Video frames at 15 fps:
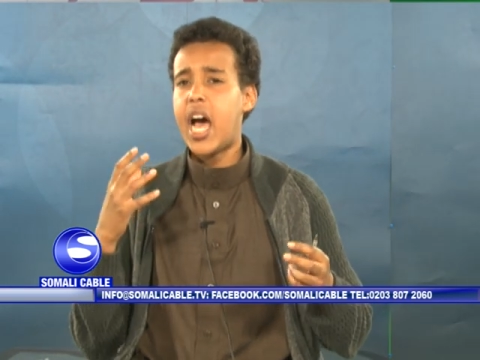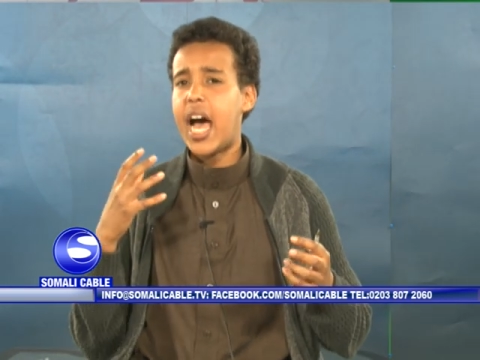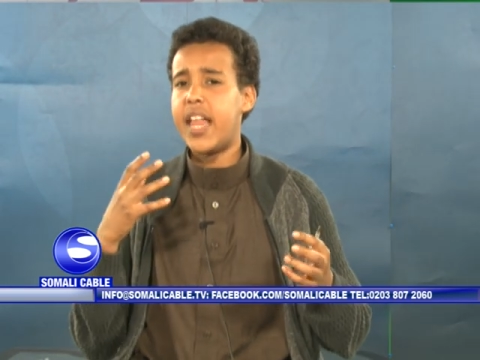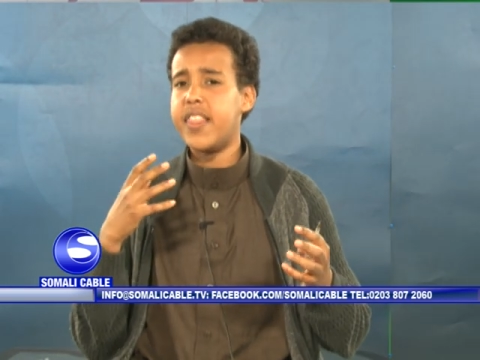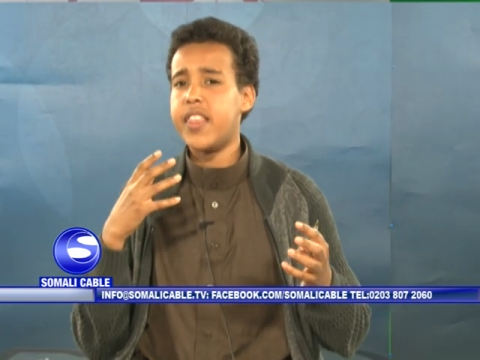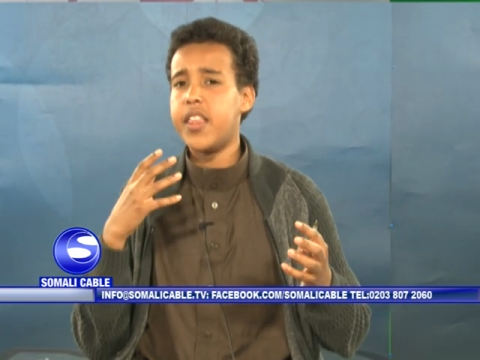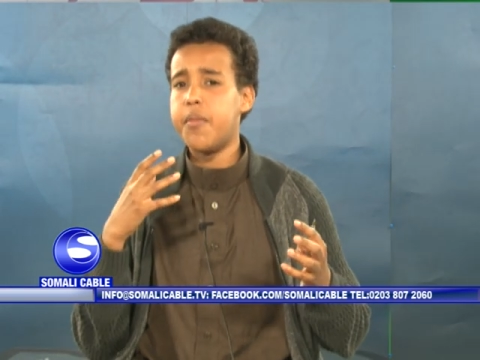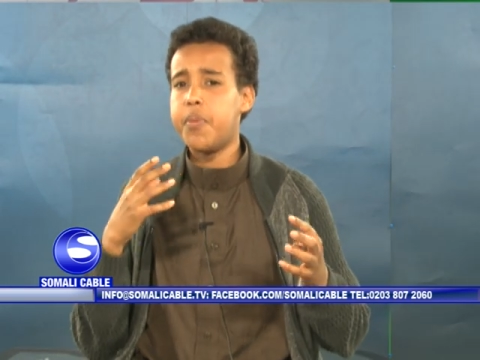
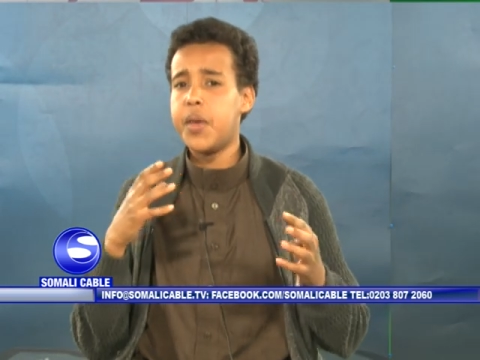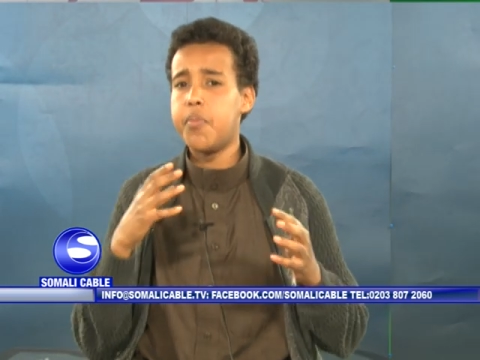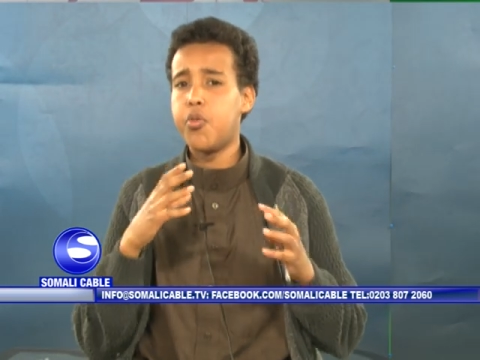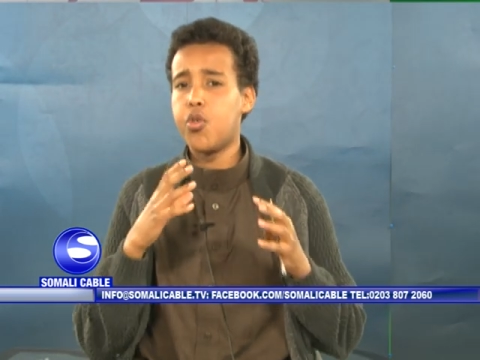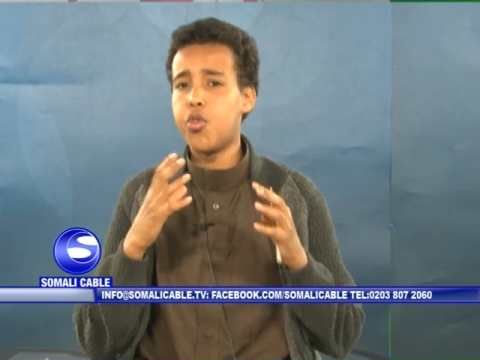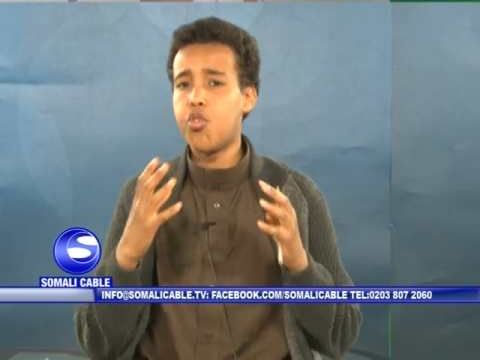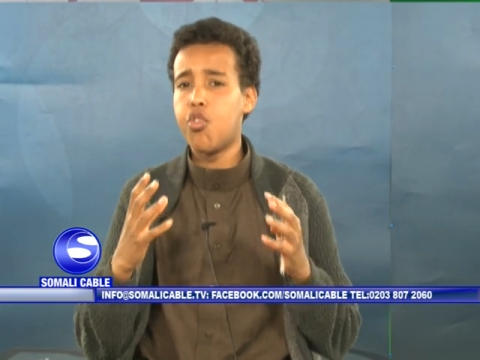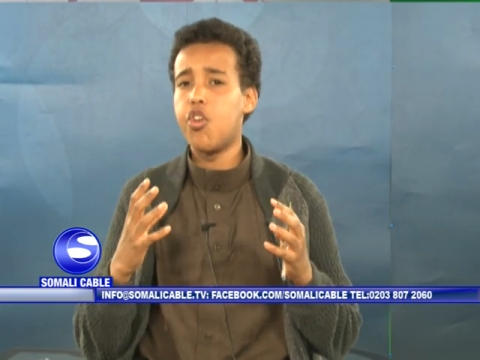and the
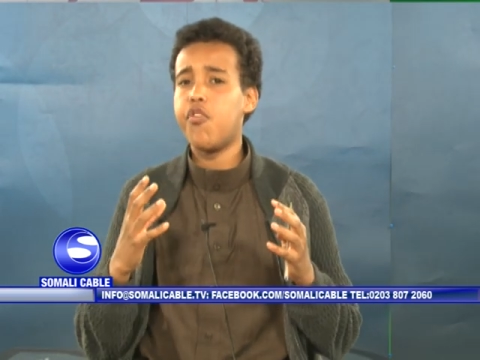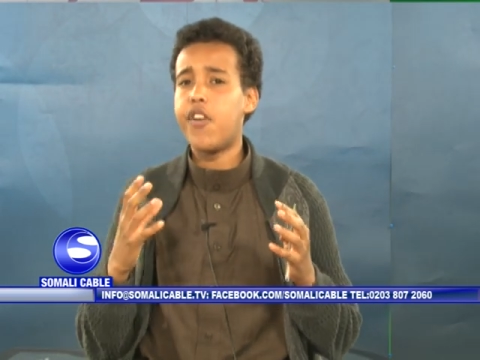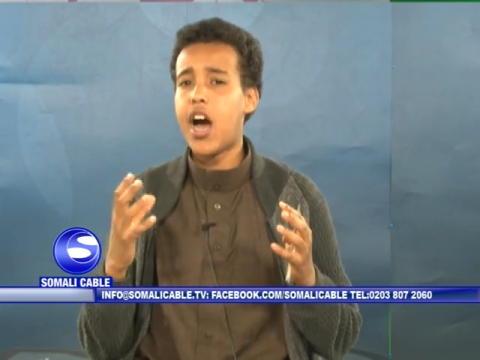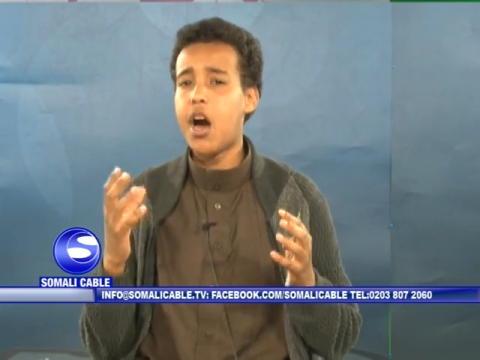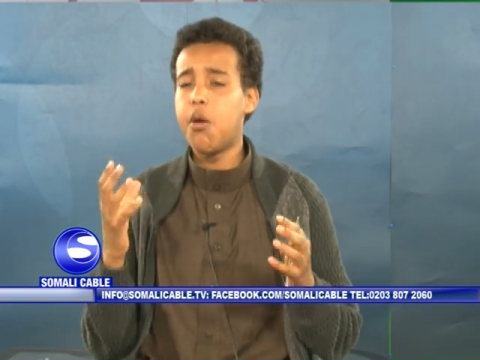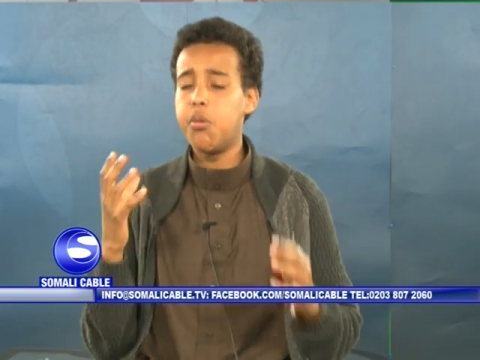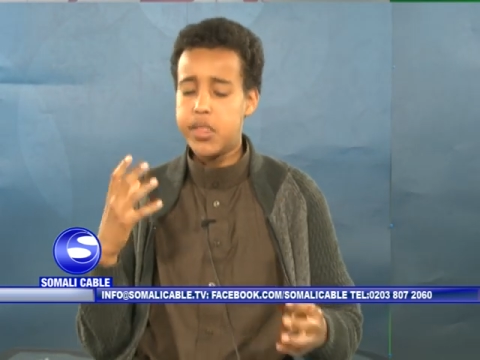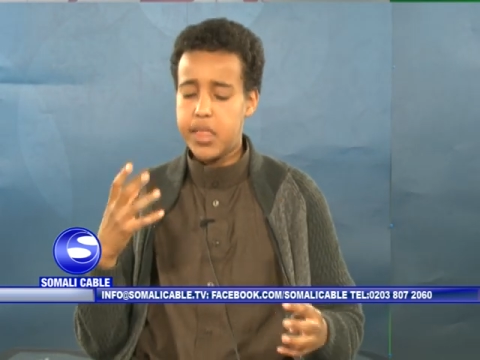people all over,
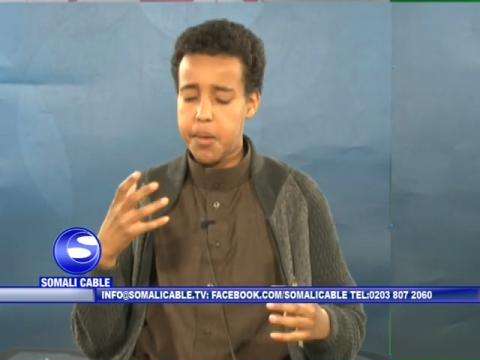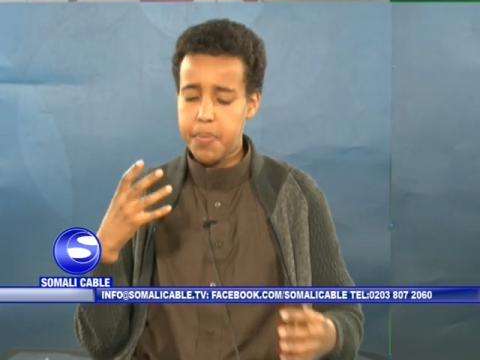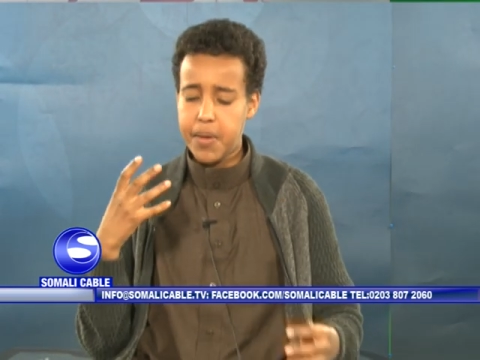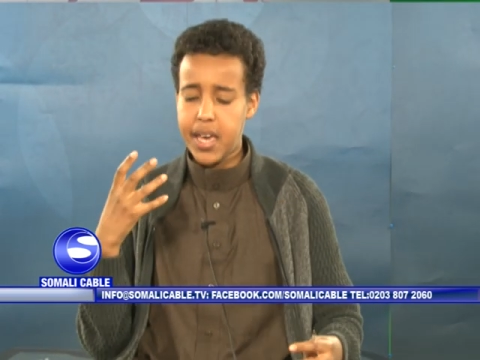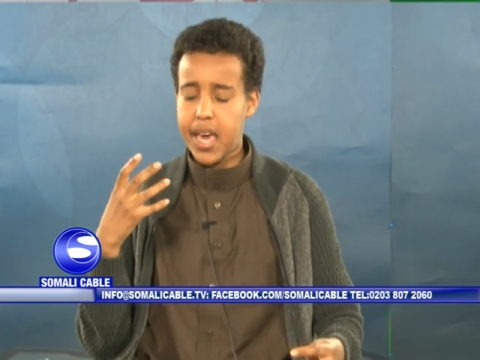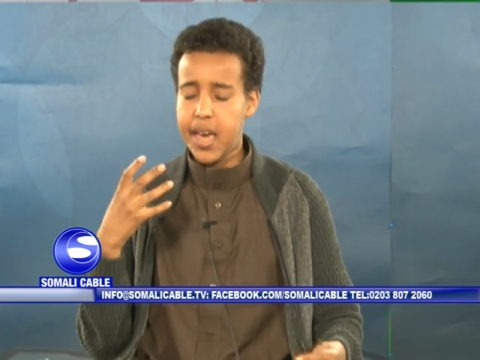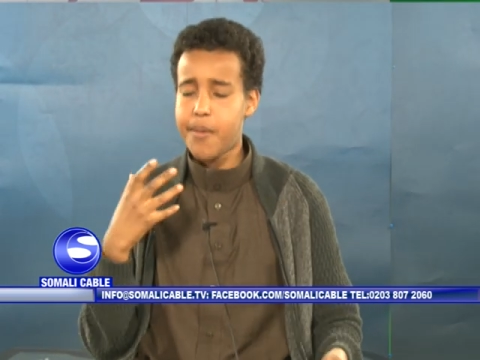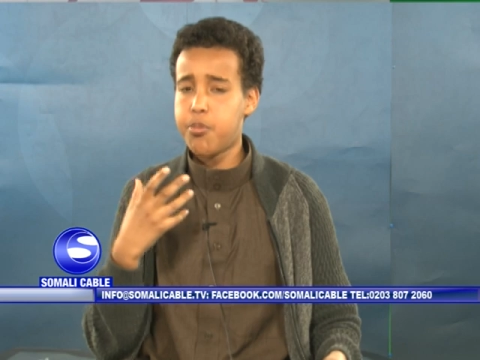how would they
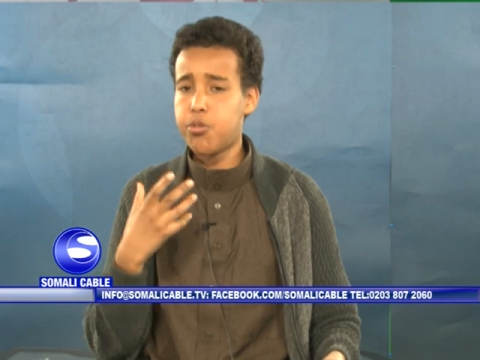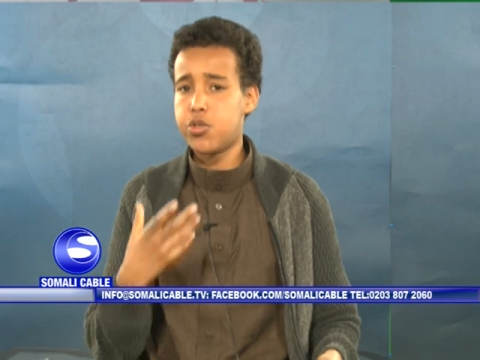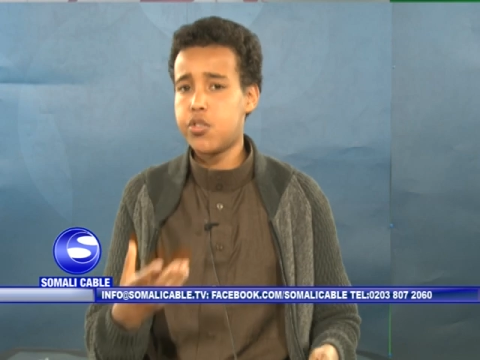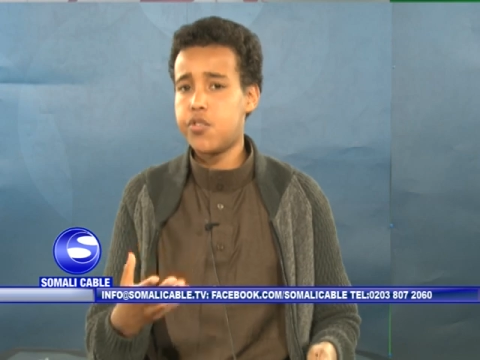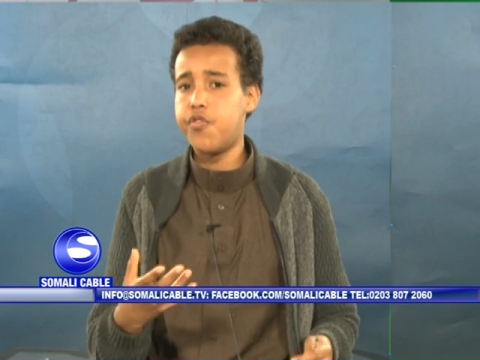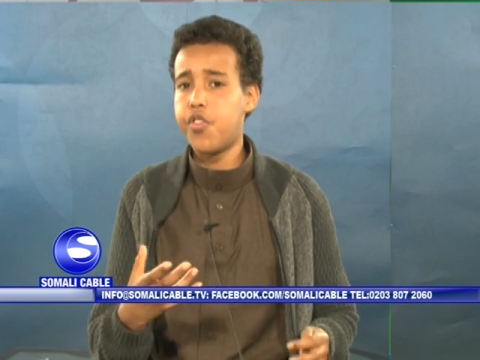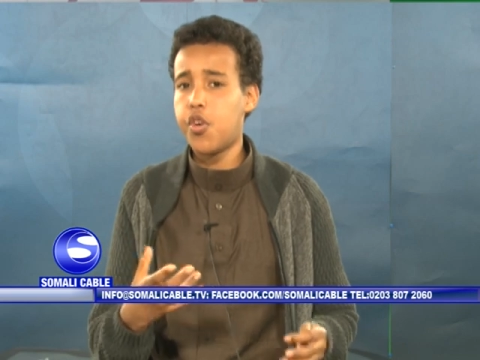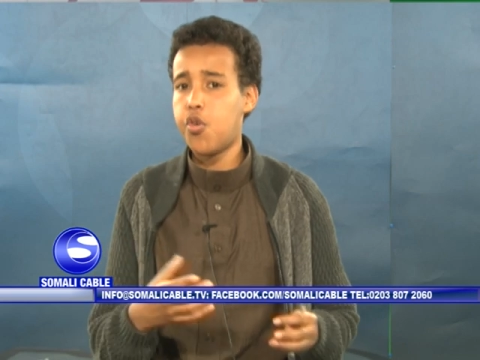be able
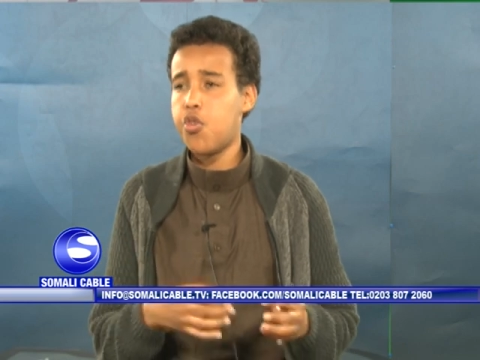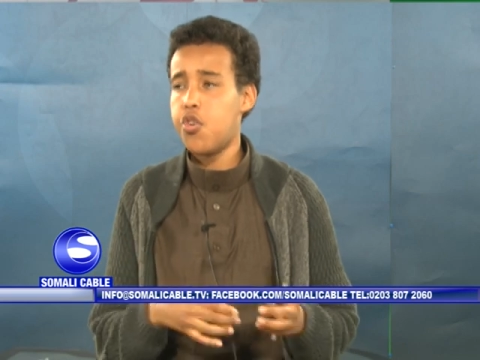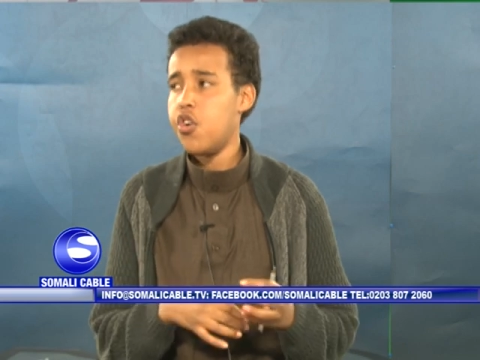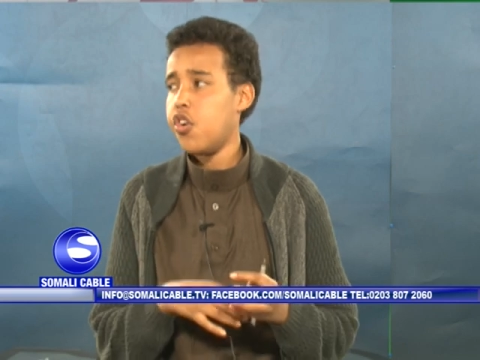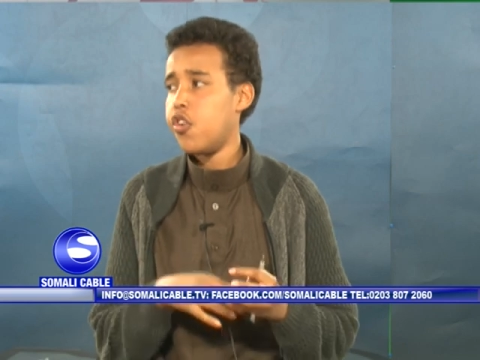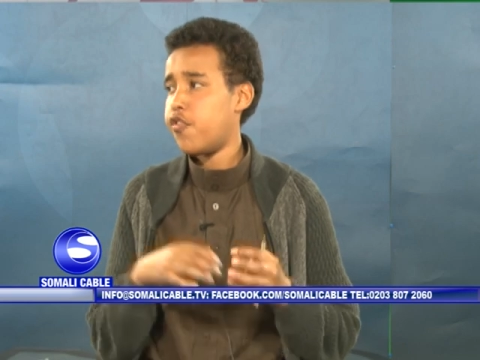to vote